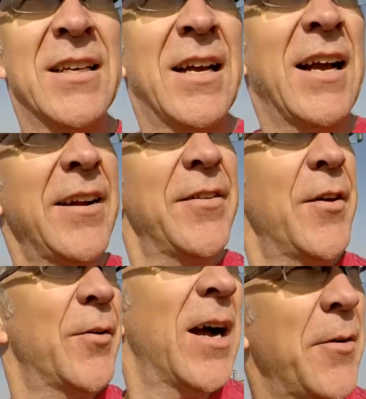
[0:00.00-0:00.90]
I don't
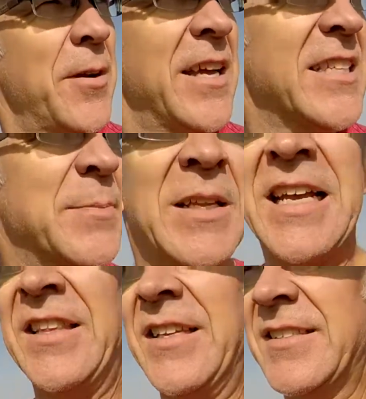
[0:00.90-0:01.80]
know, how would I
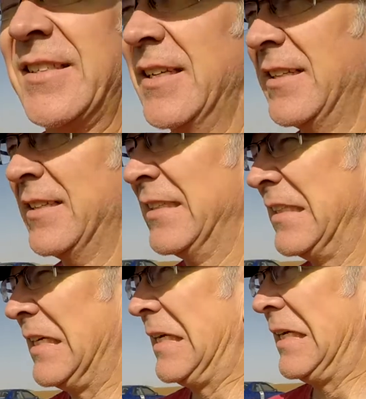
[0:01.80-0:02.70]
explain this?
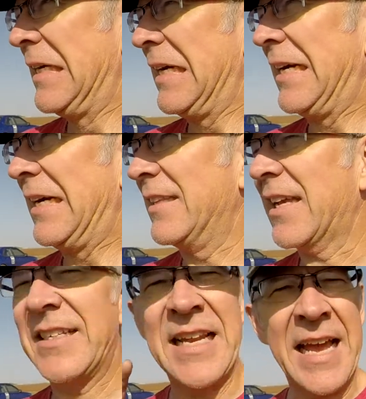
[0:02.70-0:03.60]
Like
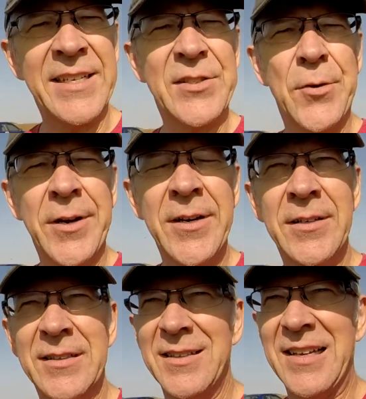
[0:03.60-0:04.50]
a dinosaur,
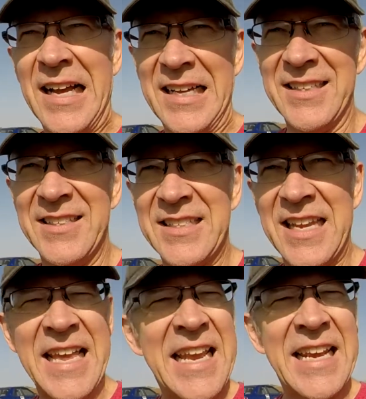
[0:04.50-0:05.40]

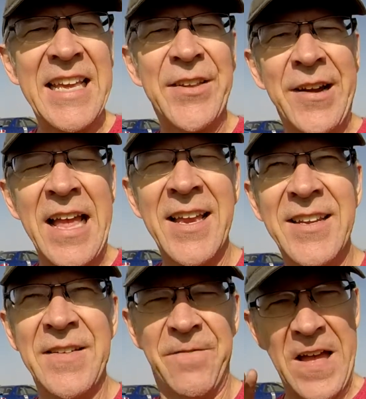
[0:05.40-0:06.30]
skinny at either end
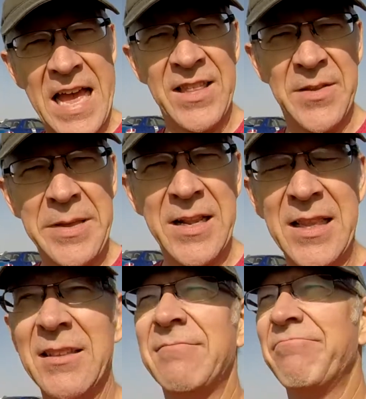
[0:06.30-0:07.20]
and fat in the
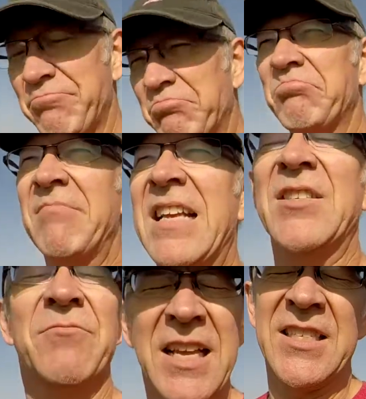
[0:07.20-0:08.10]
middle.
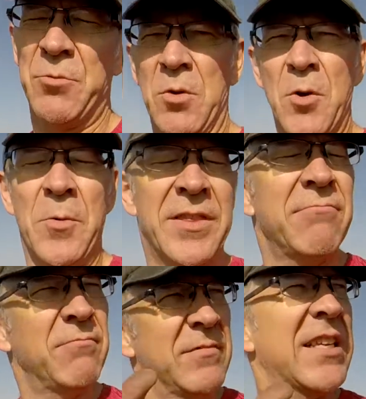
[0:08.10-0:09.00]
That's we'll go with
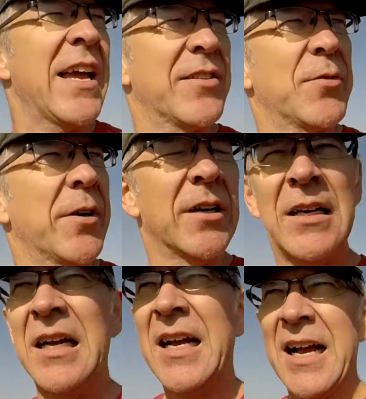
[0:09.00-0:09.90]
dinosaur.
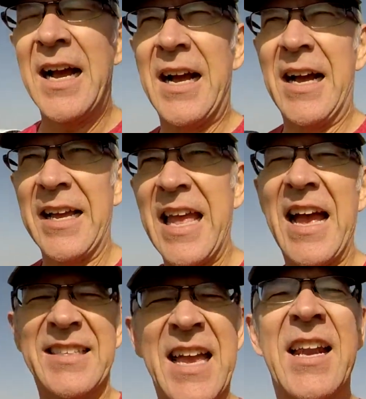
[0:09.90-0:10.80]
Yeah,
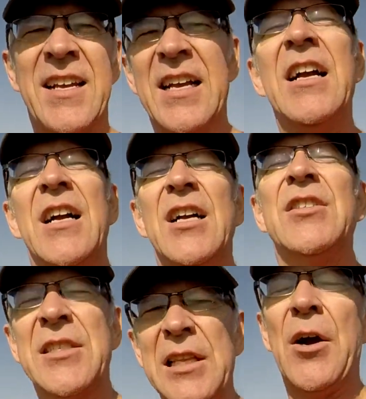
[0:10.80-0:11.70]
it's kind of
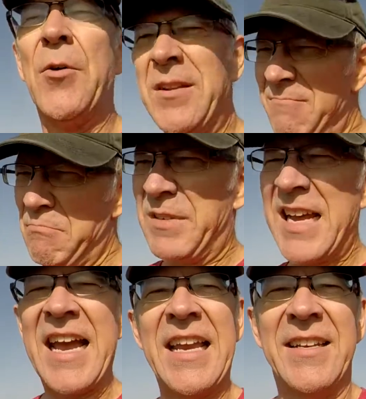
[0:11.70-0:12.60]
slow and
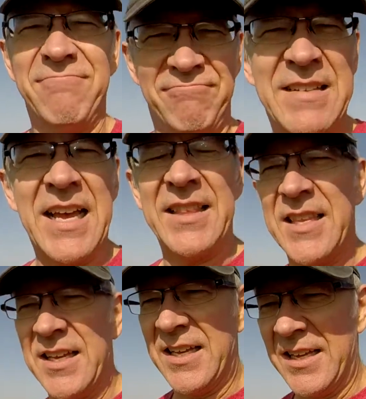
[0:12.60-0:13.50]
tight at
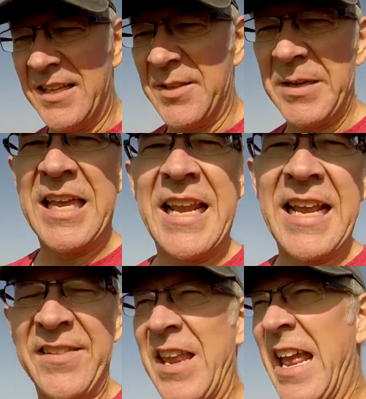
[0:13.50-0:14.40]
the beginning,
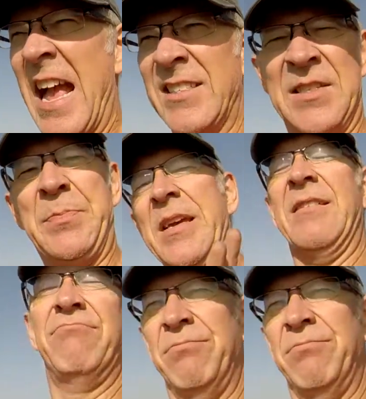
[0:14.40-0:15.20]
and then it has this big,